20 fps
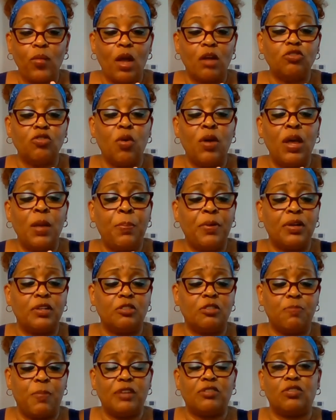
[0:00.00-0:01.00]
So he put a
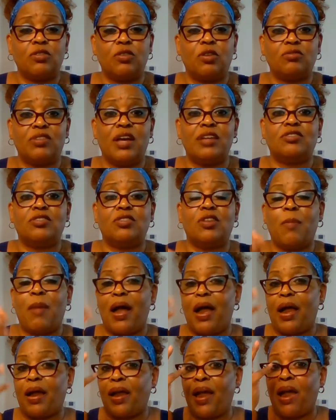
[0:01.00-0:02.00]
special notation on
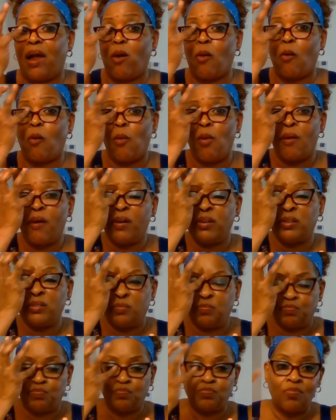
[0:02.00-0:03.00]
my account.
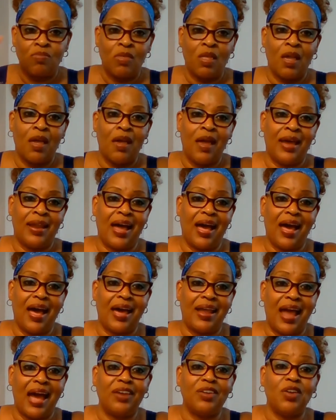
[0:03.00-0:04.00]
And
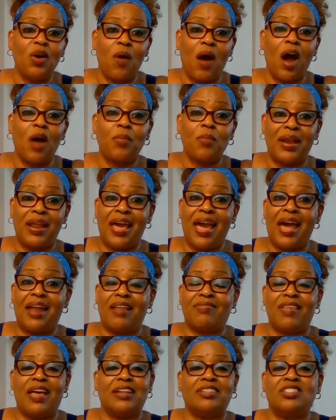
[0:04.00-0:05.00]
I know I already had
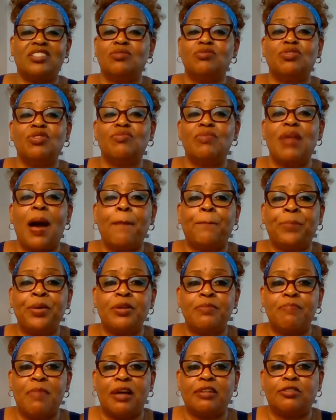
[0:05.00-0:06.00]
it there too. Do not
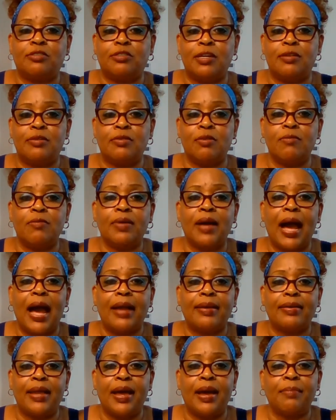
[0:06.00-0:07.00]
put my shit in no
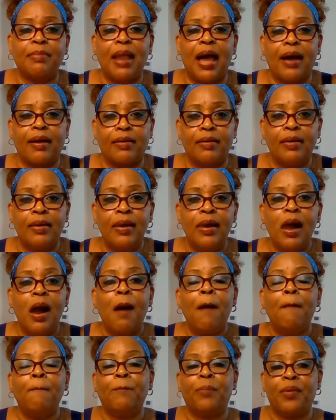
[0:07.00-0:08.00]
goddamn locker.
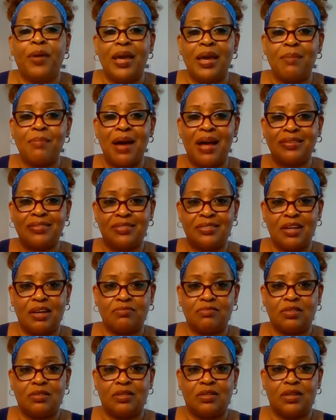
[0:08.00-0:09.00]
Bring my stuff
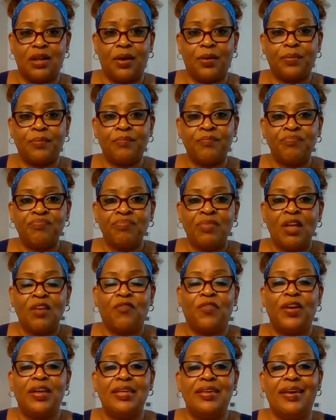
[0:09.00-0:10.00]
to the door.
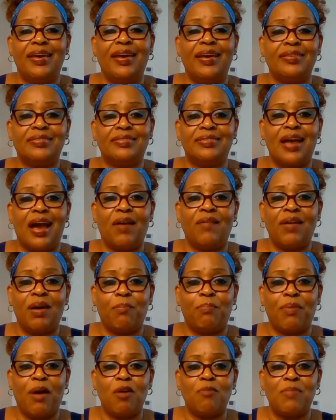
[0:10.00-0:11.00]
For years, y'all have
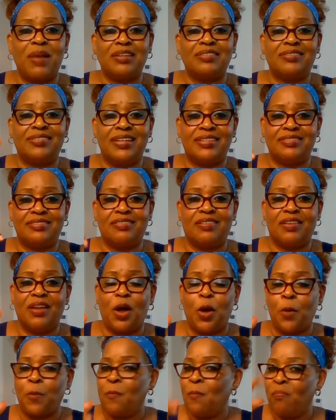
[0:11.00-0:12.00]
brought my shit to the
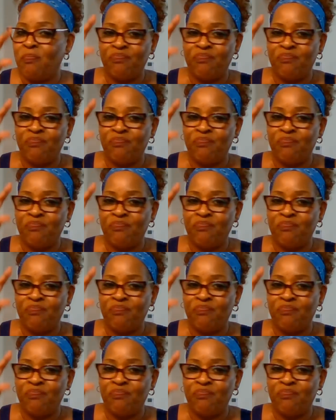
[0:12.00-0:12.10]
door.